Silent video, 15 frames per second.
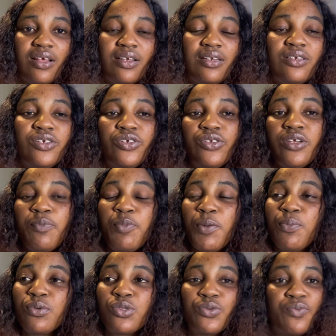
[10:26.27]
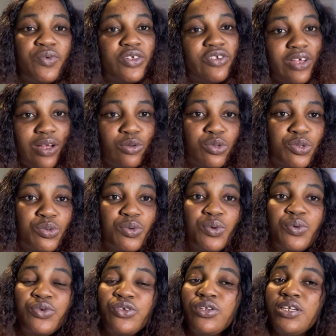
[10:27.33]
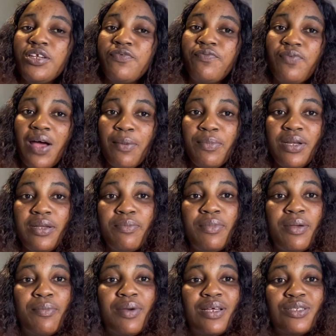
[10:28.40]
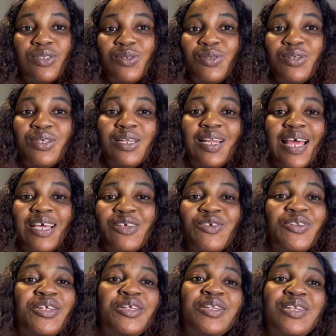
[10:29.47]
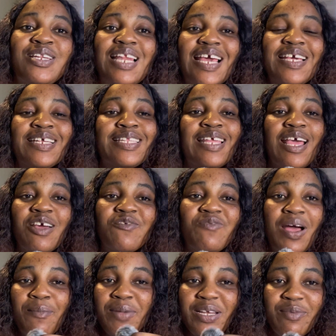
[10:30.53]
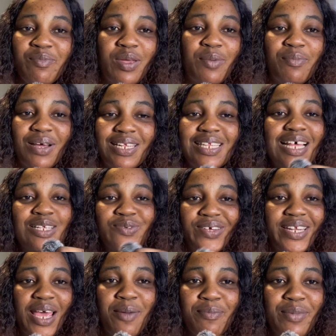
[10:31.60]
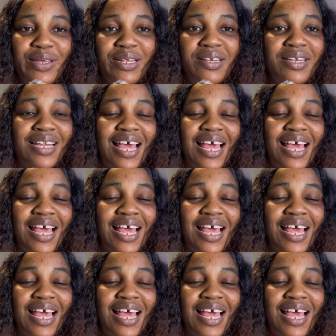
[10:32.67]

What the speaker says: You need people to reach out to. You need family members. You need like tech family members. That's what I mean.